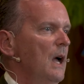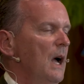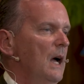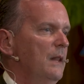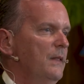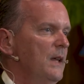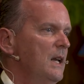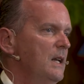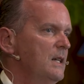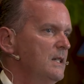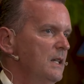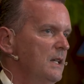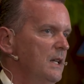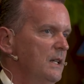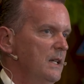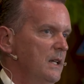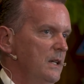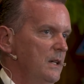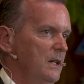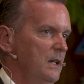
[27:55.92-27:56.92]
And that is,
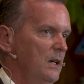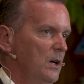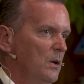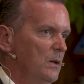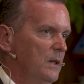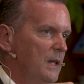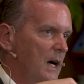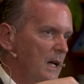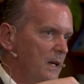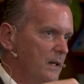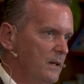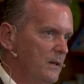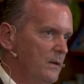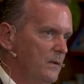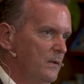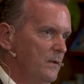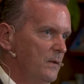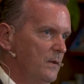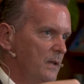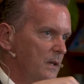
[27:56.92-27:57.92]
you know, that
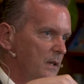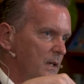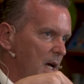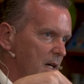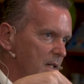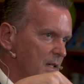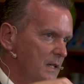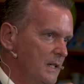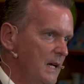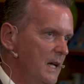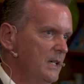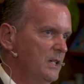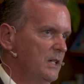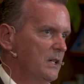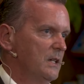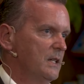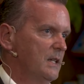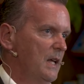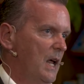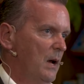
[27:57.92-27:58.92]
the
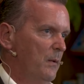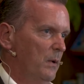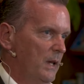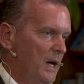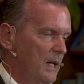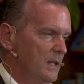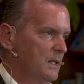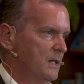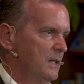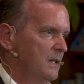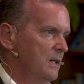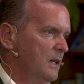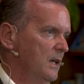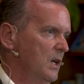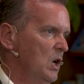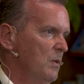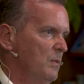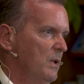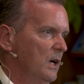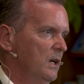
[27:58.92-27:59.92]
existentialists say, well, that's the
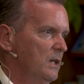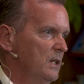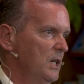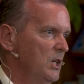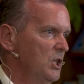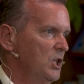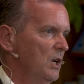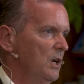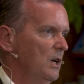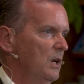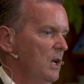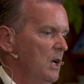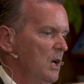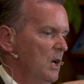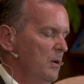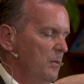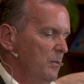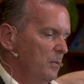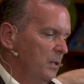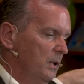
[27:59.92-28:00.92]
human condition.
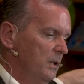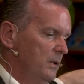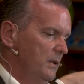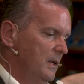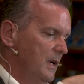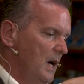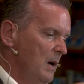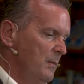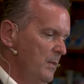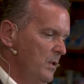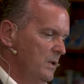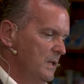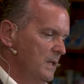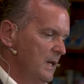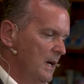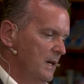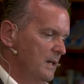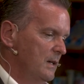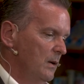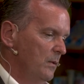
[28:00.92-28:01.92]
But Camus
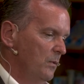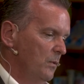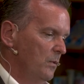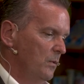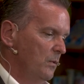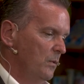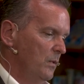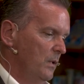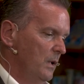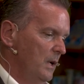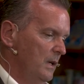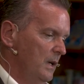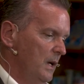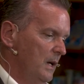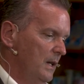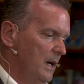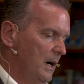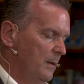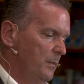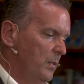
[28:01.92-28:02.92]
says in,
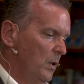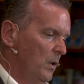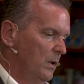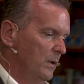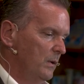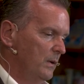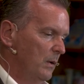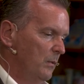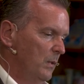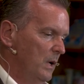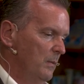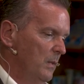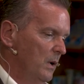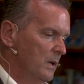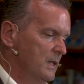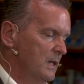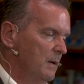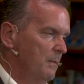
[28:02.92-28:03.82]
in that book that we must